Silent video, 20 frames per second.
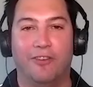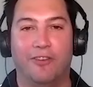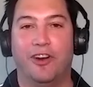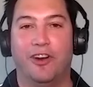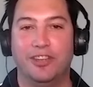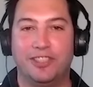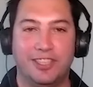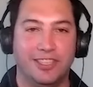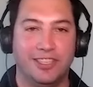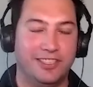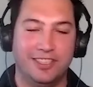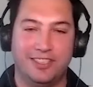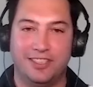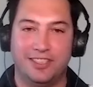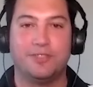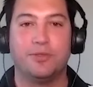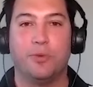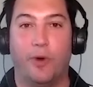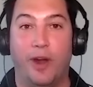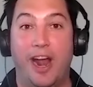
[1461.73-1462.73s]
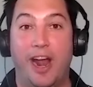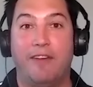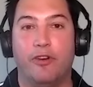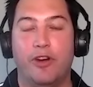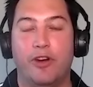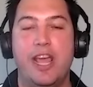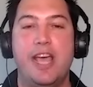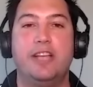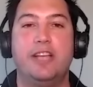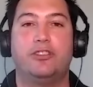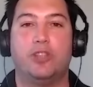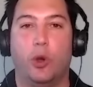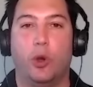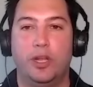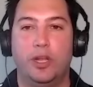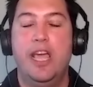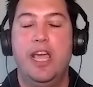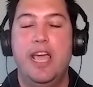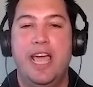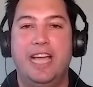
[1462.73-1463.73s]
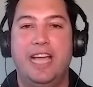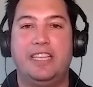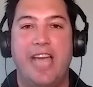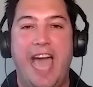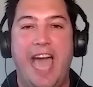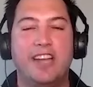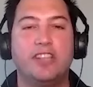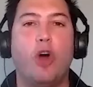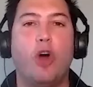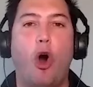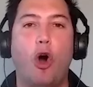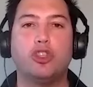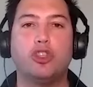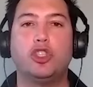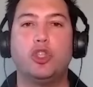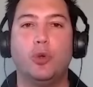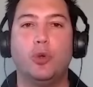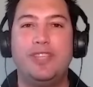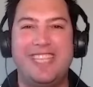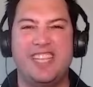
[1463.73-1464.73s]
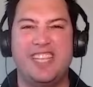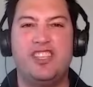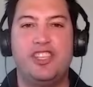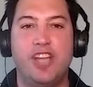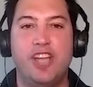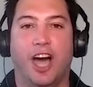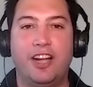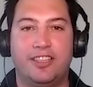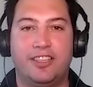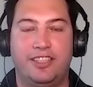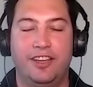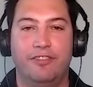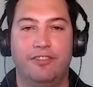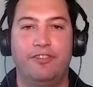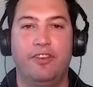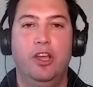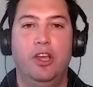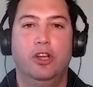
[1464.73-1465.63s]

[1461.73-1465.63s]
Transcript: versus this is whatever it is. So it's also deductive.